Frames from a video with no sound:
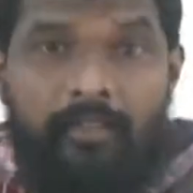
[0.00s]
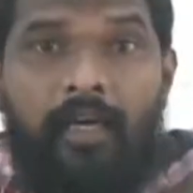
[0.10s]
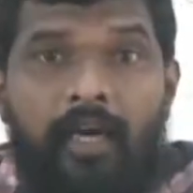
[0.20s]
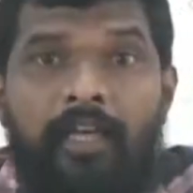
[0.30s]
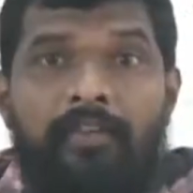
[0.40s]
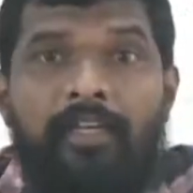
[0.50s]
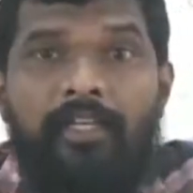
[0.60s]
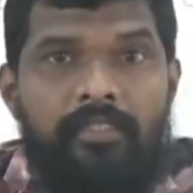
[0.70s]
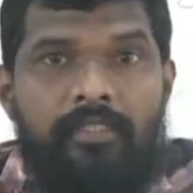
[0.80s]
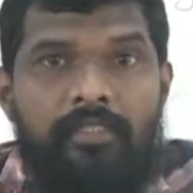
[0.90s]
I will
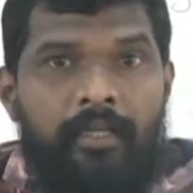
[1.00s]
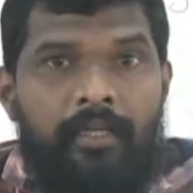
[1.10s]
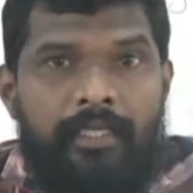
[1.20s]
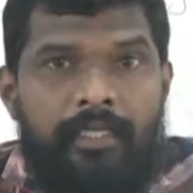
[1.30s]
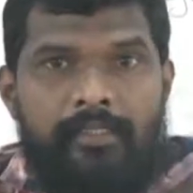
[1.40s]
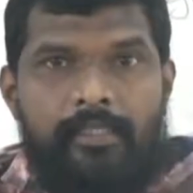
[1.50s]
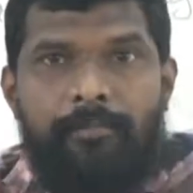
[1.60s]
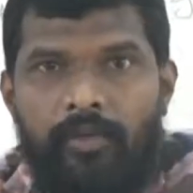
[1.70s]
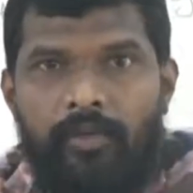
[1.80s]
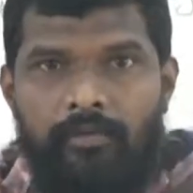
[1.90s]
give it an
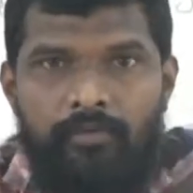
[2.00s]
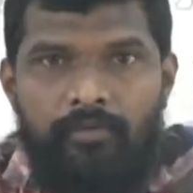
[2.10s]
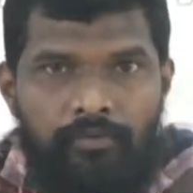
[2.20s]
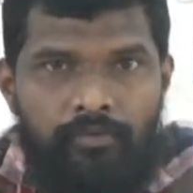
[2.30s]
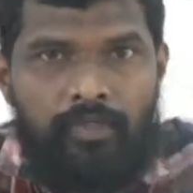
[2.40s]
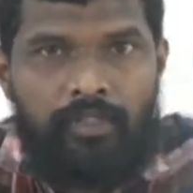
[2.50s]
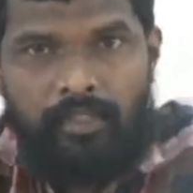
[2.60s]
example for the